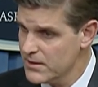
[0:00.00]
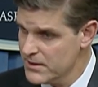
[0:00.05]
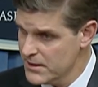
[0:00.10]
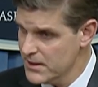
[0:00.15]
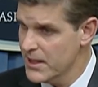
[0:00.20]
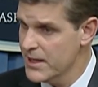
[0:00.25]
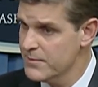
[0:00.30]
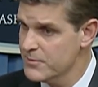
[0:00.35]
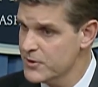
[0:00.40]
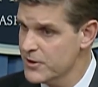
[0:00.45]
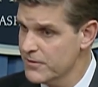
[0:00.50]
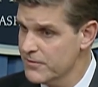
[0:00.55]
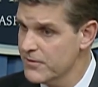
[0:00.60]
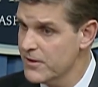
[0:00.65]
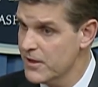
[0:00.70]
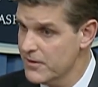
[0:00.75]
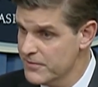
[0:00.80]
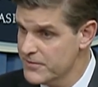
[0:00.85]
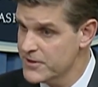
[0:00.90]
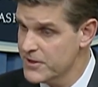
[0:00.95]
claims
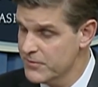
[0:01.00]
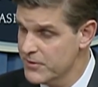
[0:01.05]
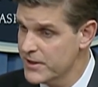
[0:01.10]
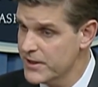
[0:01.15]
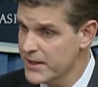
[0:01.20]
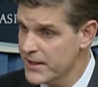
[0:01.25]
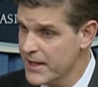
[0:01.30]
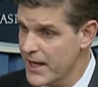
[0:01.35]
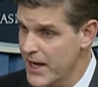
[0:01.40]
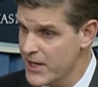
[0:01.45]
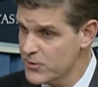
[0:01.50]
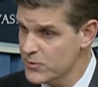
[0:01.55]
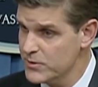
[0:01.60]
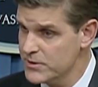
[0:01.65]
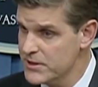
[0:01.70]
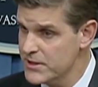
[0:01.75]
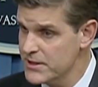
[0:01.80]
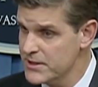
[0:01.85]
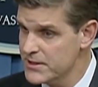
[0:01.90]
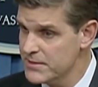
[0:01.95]
of civilian
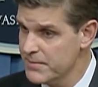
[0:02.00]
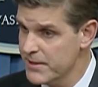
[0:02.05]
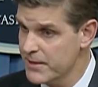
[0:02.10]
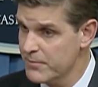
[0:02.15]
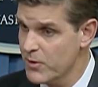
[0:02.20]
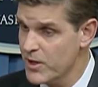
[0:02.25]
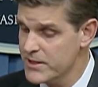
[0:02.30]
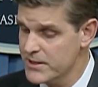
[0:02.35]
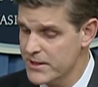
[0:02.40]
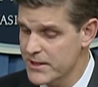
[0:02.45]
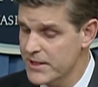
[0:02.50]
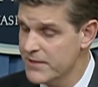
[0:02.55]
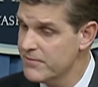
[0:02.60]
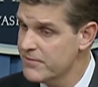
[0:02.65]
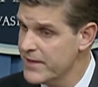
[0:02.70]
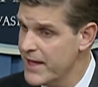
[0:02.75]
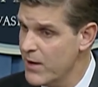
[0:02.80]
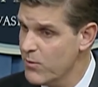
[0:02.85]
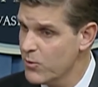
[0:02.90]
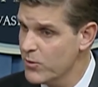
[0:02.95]
casualties being present. If
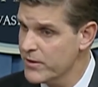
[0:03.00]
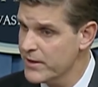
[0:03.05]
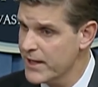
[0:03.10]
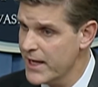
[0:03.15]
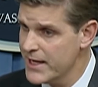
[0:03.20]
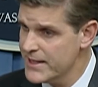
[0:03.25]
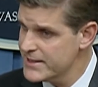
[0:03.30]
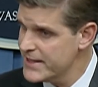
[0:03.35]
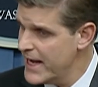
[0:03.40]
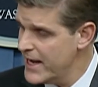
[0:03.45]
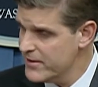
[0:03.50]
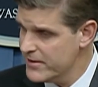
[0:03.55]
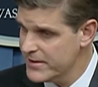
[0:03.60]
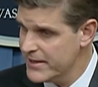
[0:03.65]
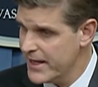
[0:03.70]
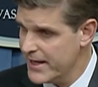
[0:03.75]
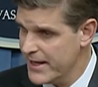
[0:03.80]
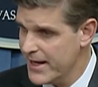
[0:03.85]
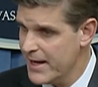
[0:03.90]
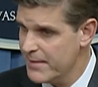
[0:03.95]
that were the case, how did
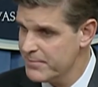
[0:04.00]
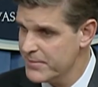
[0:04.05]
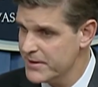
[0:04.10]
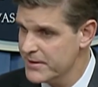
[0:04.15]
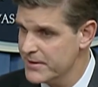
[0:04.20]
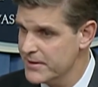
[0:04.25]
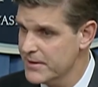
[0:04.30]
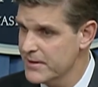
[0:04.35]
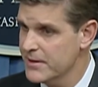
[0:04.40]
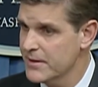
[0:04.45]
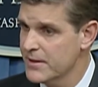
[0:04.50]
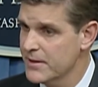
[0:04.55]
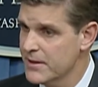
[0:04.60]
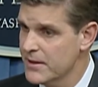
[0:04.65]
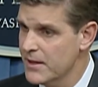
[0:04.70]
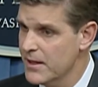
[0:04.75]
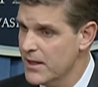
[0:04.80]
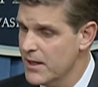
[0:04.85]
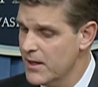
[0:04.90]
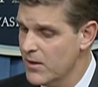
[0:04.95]
that happen?
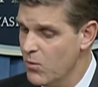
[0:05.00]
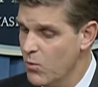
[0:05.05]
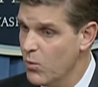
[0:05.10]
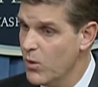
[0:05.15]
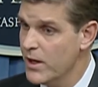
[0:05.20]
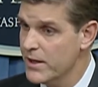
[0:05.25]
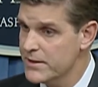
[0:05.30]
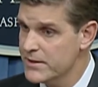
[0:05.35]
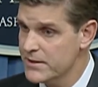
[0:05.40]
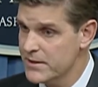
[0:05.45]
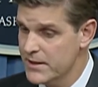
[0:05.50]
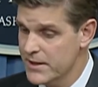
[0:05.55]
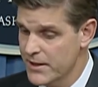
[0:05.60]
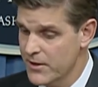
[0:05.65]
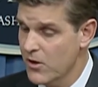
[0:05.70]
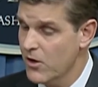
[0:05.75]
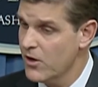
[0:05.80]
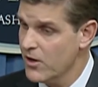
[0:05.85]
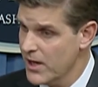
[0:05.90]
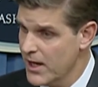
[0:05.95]
What
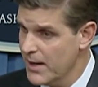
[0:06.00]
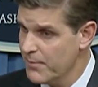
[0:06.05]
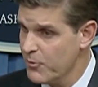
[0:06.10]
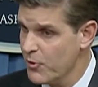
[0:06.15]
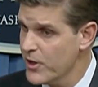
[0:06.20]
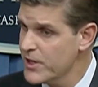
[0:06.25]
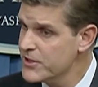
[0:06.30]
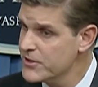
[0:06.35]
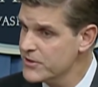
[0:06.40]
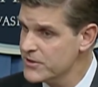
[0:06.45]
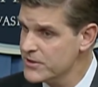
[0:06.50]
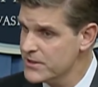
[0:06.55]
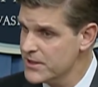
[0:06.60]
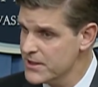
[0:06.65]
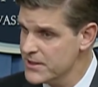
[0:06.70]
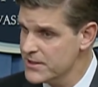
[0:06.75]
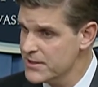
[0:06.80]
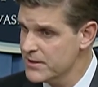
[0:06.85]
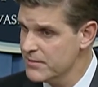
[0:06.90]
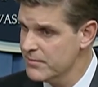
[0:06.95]
in our operational
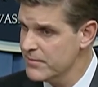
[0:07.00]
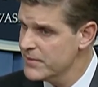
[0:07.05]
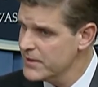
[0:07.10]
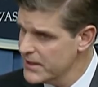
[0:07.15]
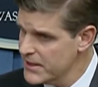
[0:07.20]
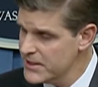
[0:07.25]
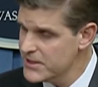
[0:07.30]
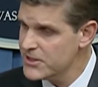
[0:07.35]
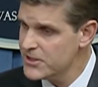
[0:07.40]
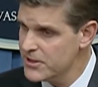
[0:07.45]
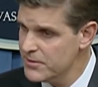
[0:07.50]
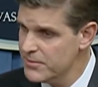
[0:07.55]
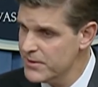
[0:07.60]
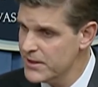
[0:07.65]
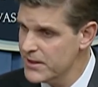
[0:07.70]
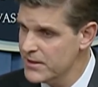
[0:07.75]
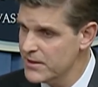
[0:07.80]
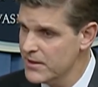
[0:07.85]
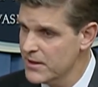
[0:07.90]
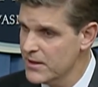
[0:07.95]
system needs to
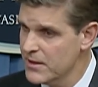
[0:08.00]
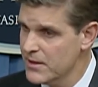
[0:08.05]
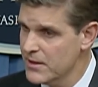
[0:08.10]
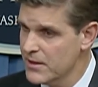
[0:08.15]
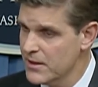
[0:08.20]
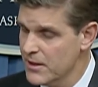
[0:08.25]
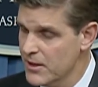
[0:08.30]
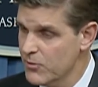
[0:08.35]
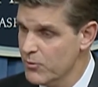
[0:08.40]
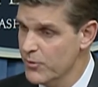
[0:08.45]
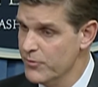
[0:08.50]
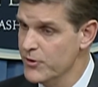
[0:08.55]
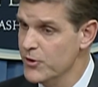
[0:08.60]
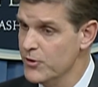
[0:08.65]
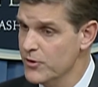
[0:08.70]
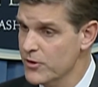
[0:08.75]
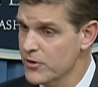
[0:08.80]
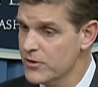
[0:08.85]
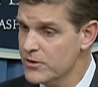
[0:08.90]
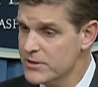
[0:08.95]
be
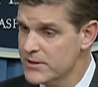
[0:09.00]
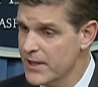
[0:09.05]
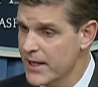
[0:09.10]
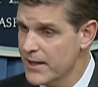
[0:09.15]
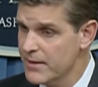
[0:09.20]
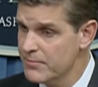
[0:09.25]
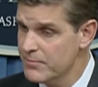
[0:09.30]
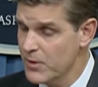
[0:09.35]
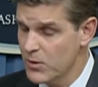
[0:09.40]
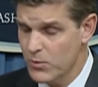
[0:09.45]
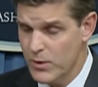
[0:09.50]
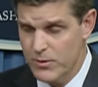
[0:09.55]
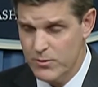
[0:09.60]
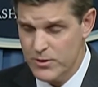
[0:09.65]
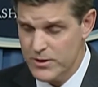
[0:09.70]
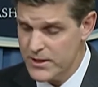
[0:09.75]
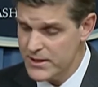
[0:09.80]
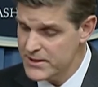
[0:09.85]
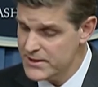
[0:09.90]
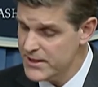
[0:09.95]
reviewed and looked at. But we
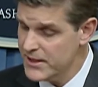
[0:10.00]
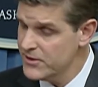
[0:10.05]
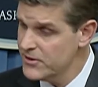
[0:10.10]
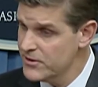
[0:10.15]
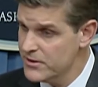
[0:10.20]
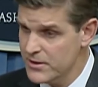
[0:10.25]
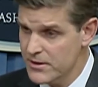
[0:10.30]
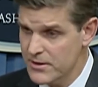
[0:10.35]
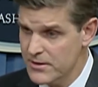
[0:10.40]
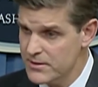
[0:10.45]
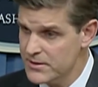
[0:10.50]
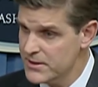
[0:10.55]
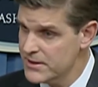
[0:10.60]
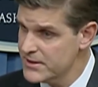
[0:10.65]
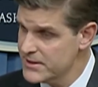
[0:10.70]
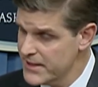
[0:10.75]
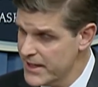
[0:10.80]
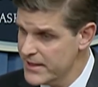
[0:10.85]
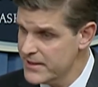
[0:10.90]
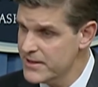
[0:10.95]
will continue to
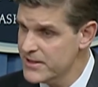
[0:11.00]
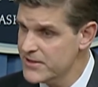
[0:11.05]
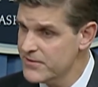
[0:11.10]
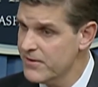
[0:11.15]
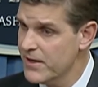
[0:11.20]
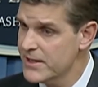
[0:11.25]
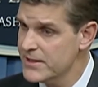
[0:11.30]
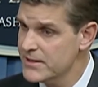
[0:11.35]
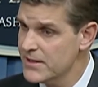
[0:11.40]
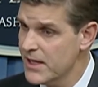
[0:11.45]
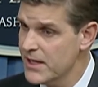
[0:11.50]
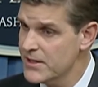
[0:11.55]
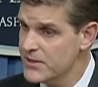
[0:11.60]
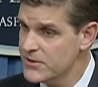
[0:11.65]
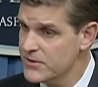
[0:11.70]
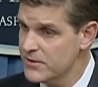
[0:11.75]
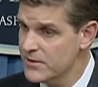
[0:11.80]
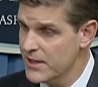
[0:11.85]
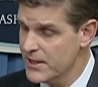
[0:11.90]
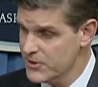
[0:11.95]
take this fight to
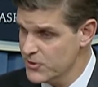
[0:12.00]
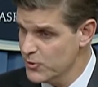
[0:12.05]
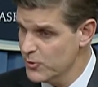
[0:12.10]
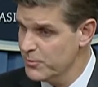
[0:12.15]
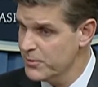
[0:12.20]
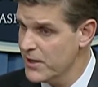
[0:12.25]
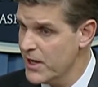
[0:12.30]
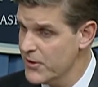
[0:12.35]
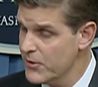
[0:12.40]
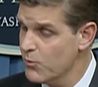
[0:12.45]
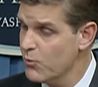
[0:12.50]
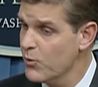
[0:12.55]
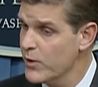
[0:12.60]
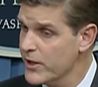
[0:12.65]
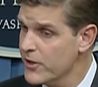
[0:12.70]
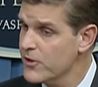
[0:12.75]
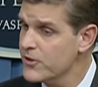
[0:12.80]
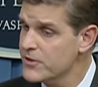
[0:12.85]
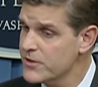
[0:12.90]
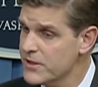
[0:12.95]
ISIL and to apply the
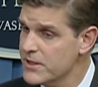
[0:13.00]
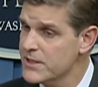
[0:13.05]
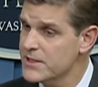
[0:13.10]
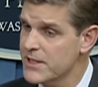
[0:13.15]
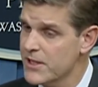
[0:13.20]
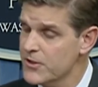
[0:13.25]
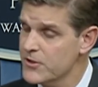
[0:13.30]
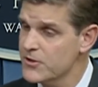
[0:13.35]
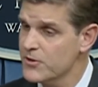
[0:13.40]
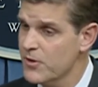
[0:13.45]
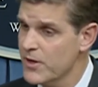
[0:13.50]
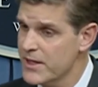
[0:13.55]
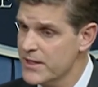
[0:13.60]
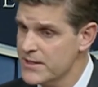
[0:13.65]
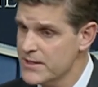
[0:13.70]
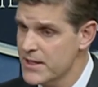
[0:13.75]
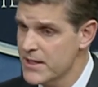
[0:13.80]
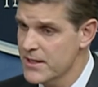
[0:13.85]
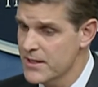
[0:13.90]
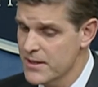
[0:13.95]
rigor to these
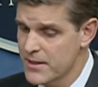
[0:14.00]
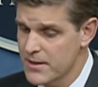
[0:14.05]
airstrikes